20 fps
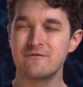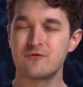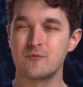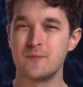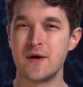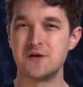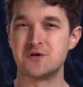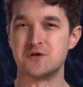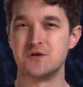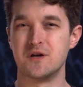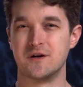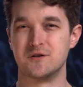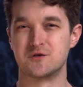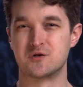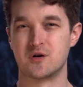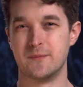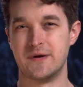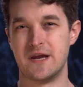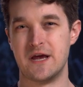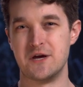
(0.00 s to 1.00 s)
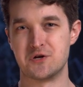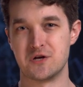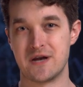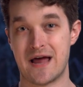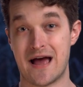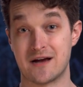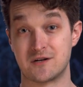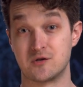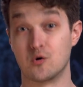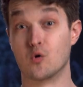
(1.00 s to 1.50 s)
Information Non-Discrimination
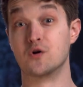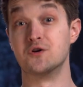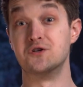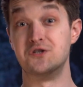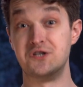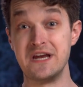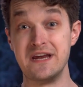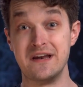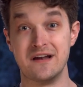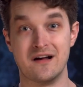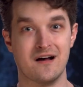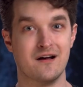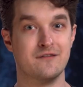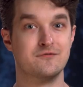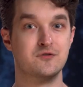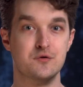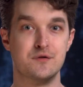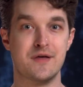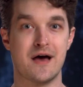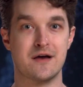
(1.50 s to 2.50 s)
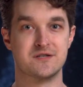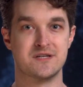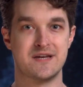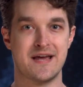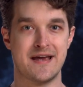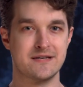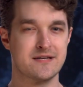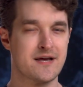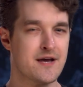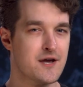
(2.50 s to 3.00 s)
Act, or GINA, of
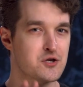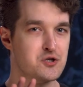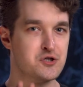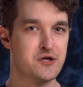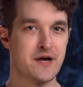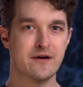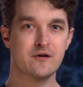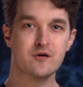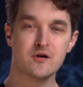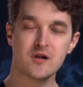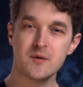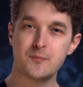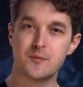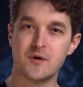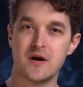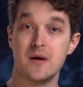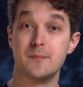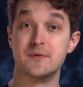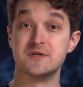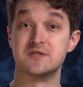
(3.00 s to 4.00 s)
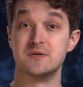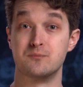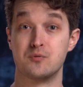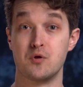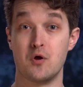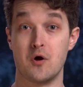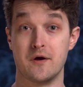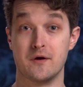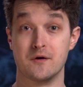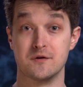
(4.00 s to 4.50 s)
2008 generally prohibits
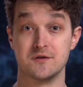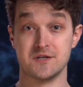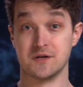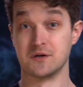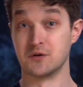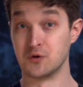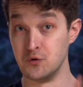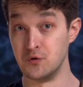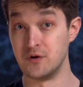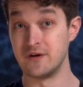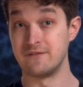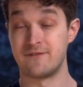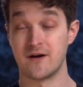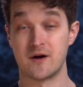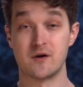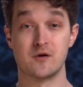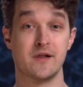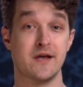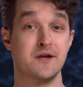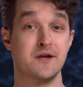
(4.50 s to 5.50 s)
employers, including federal